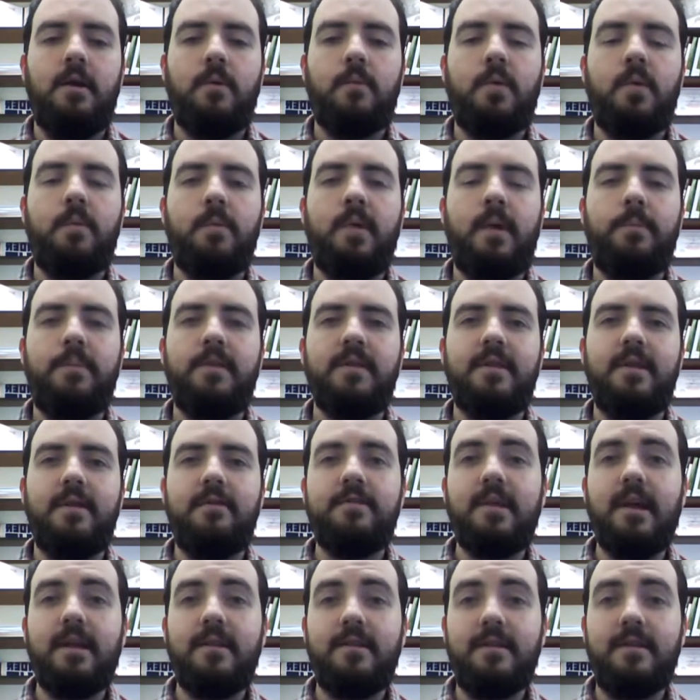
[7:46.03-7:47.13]
We might
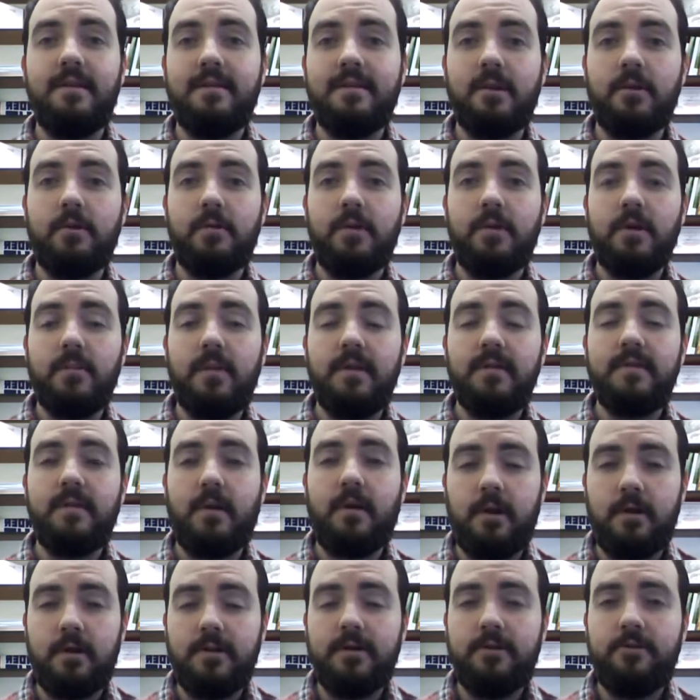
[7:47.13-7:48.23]
believe that disagreements
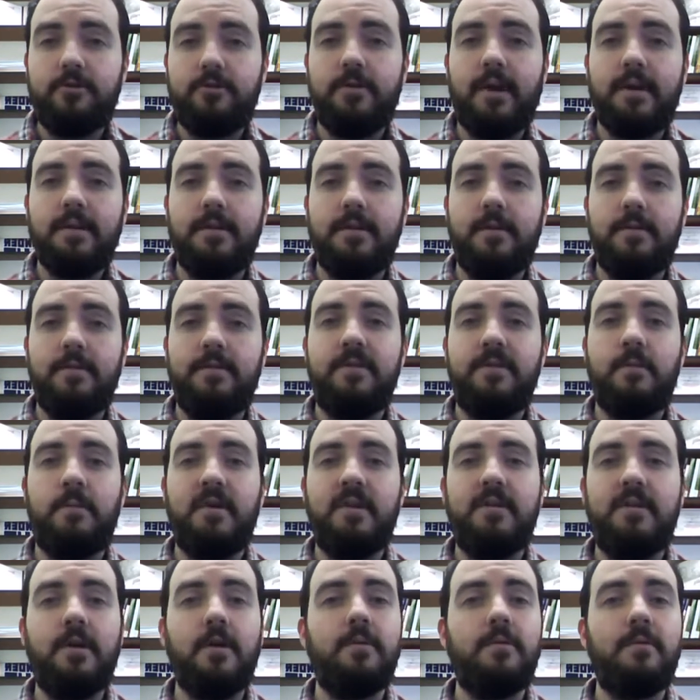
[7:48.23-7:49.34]
are destructive, so
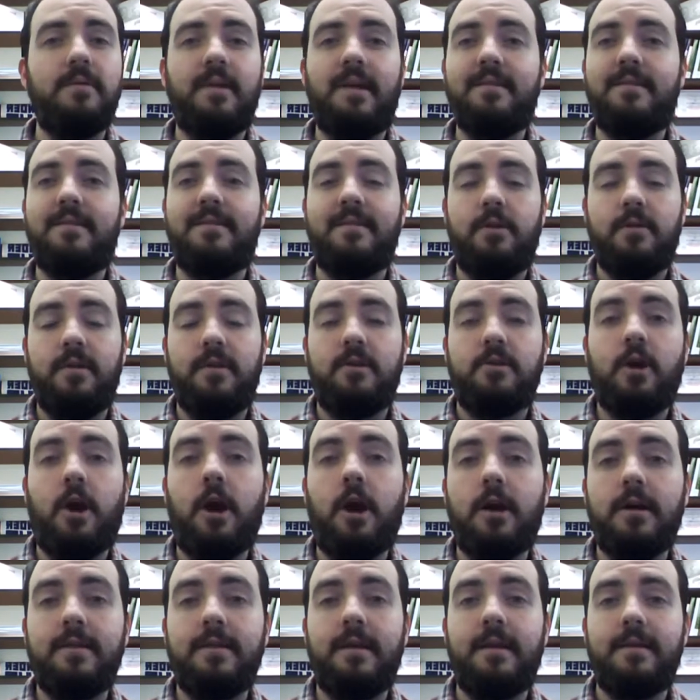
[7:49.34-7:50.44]
we don't necessarily
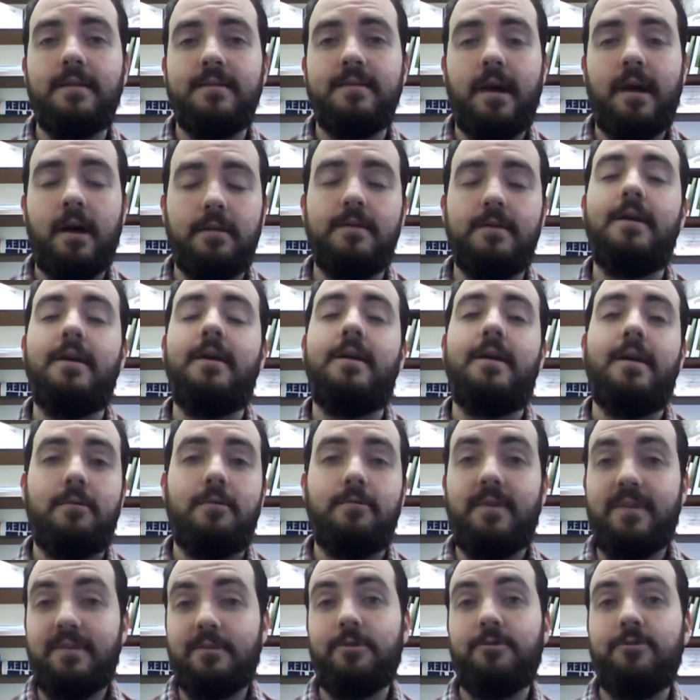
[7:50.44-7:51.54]
talk things out.
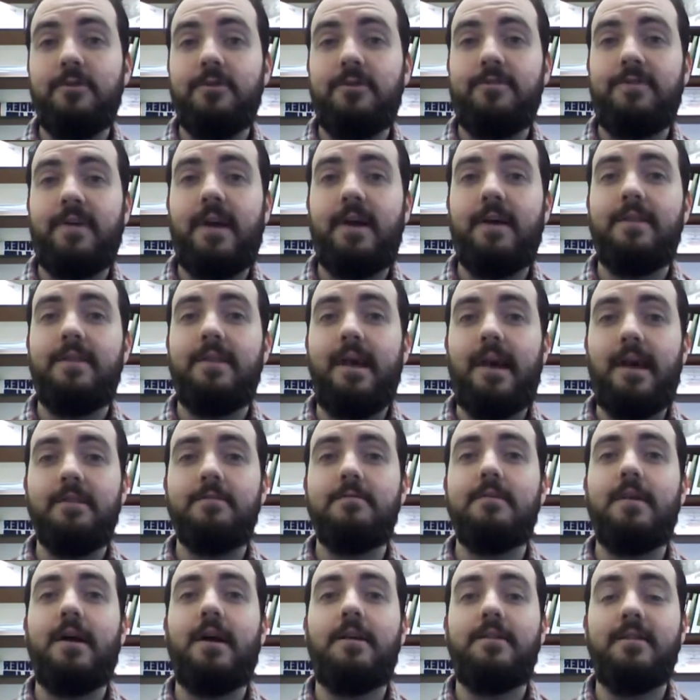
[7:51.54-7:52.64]
Research has found
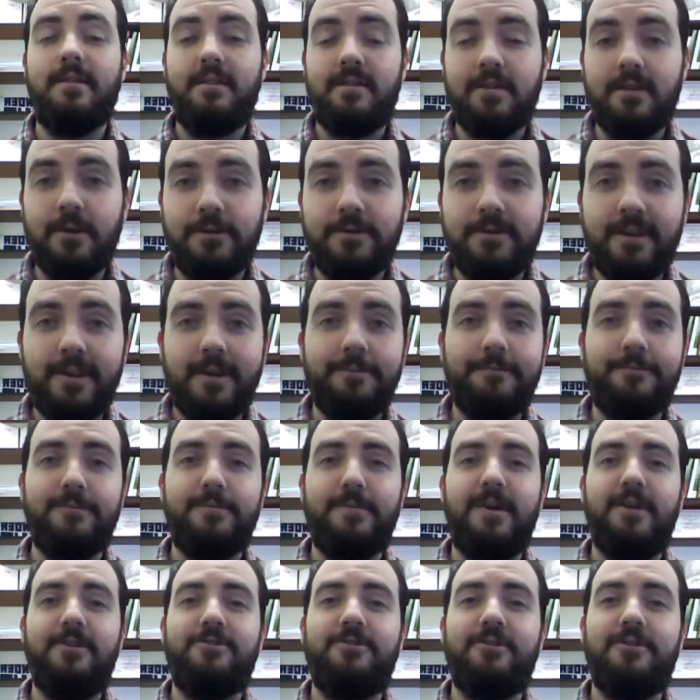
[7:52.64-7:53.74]
that disclosing
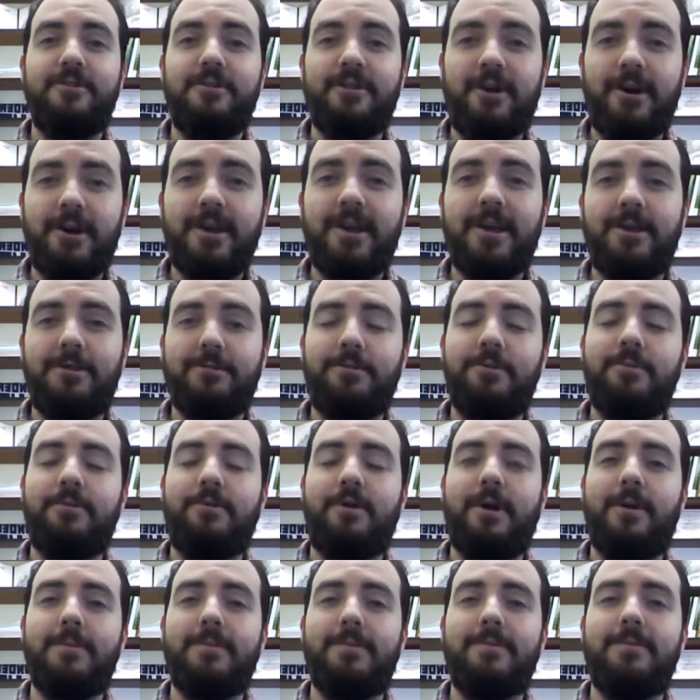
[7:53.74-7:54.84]
information, talking through
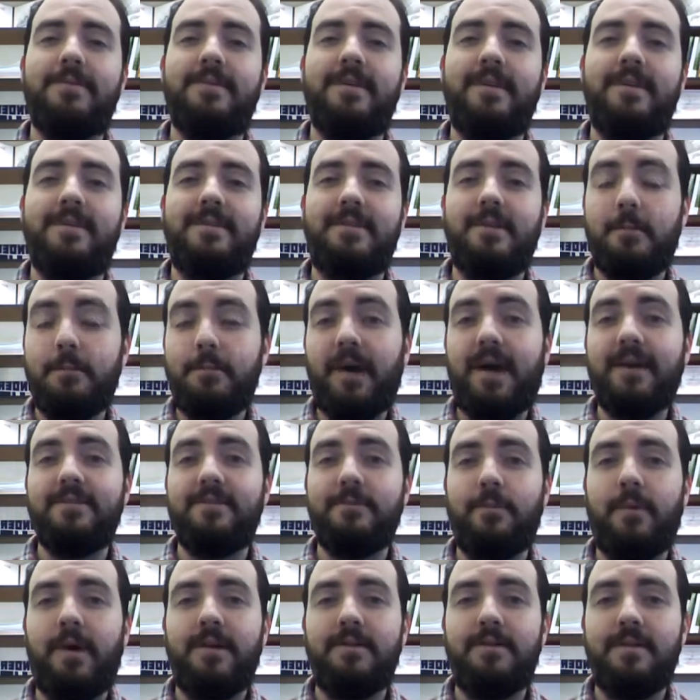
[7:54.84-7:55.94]
problems, is the
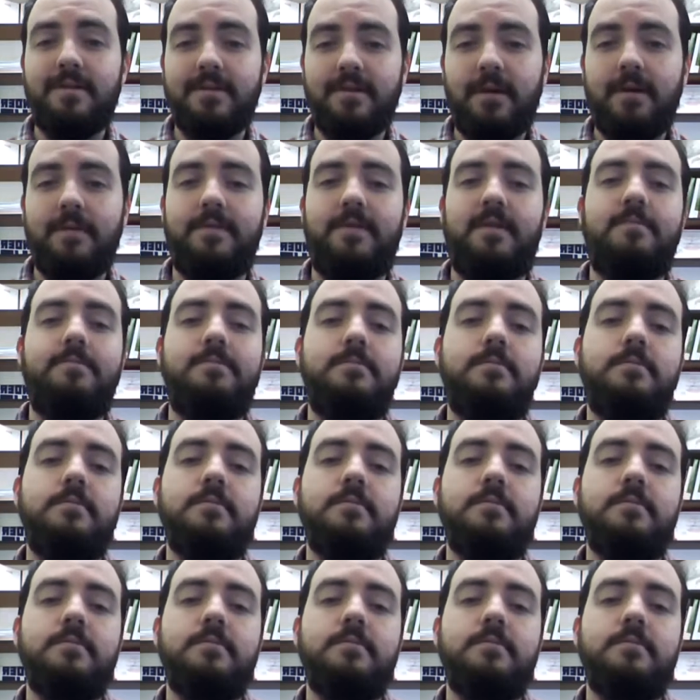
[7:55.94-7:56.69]
best way to solve them.